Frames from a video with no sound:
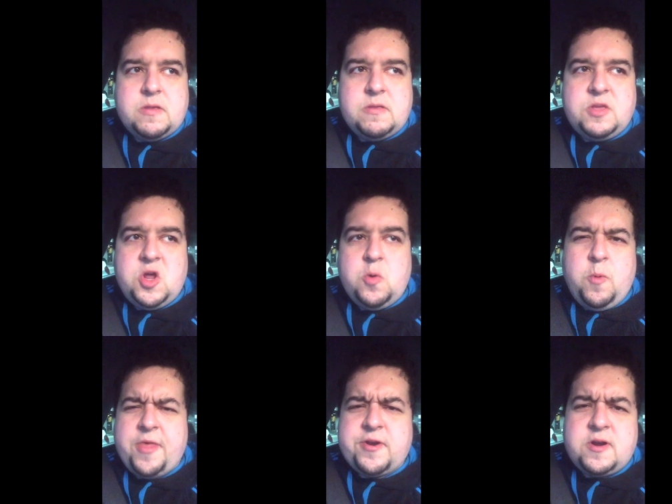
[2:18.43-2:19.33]
you know,
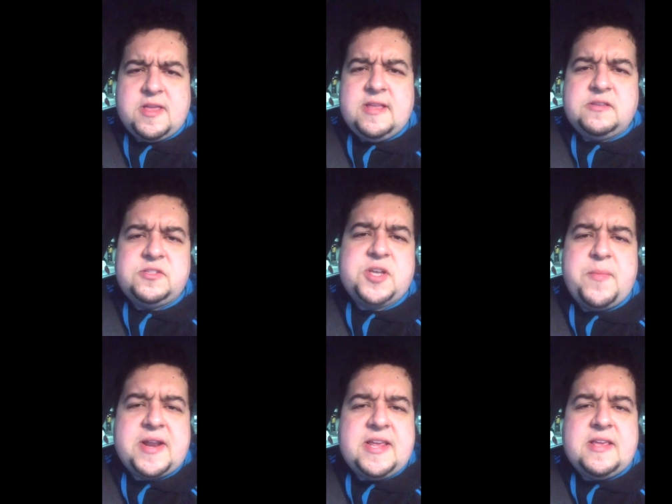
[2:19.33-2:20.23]
whether
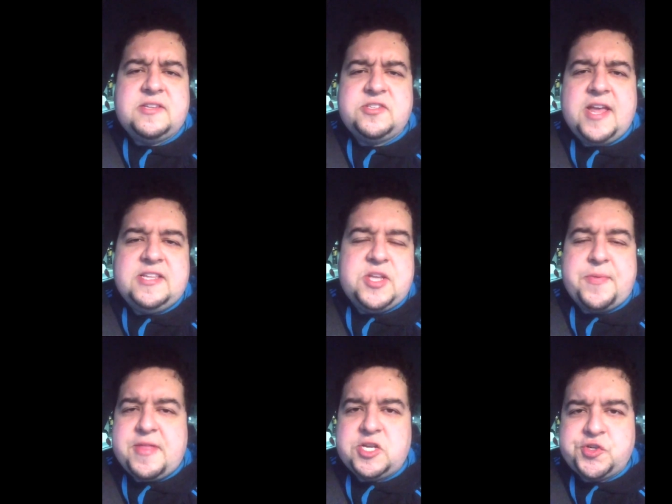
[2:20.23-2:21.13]
somebody is saying
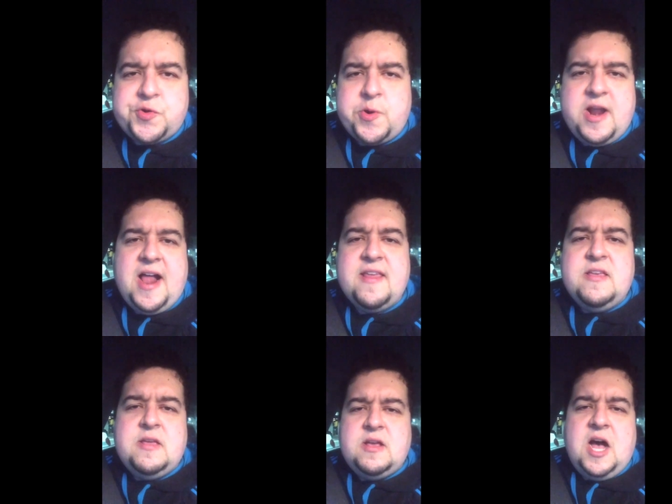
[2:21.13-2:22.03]
something that's true or not.
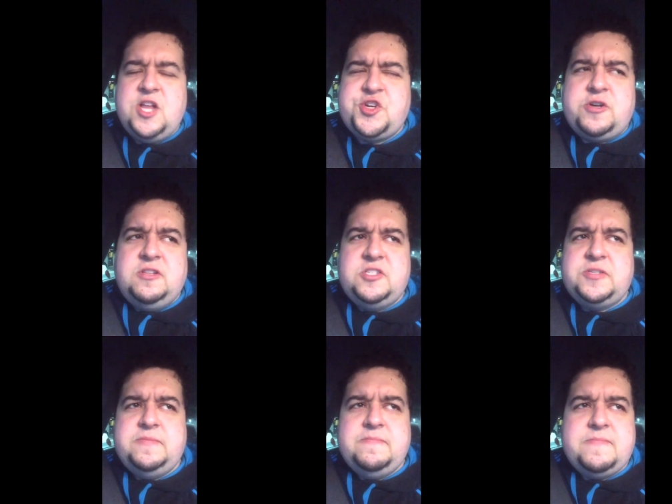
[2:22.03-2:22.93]
Uh,
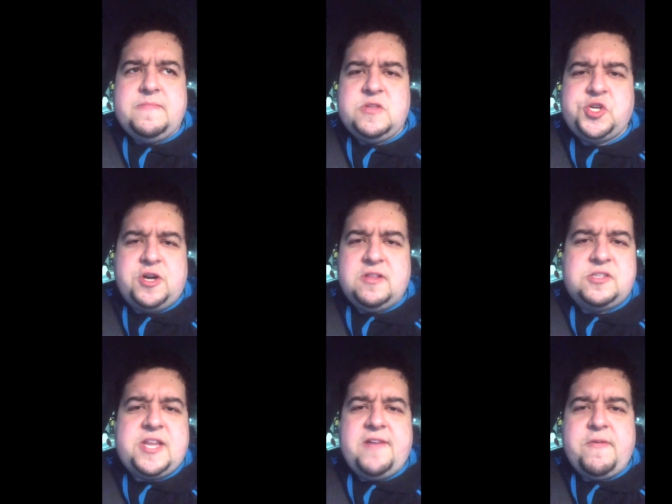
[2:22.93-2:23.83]
journalism
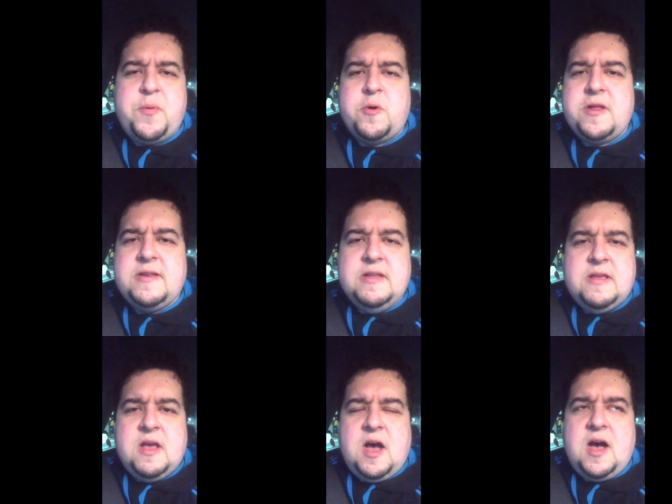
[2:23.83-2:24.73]
journalists have reported
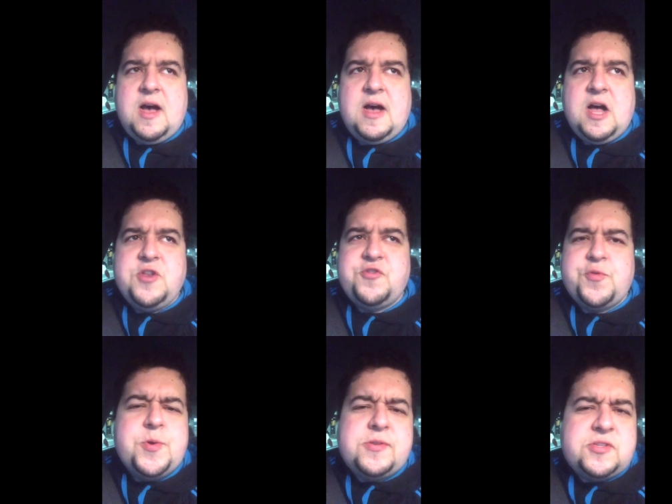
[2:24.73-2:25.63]
uh,
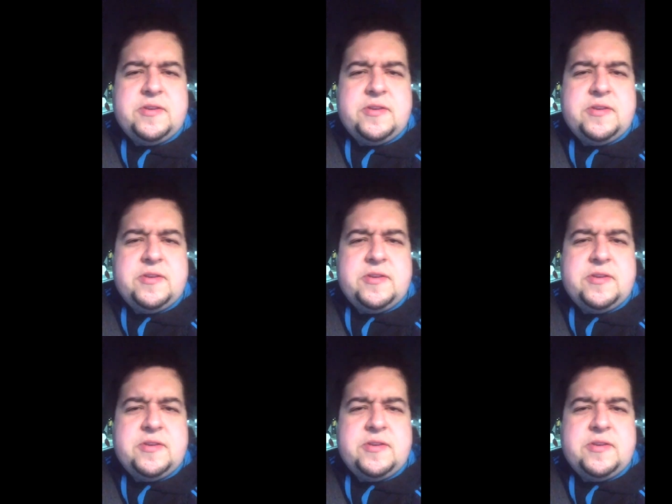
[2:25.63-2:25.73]
untruths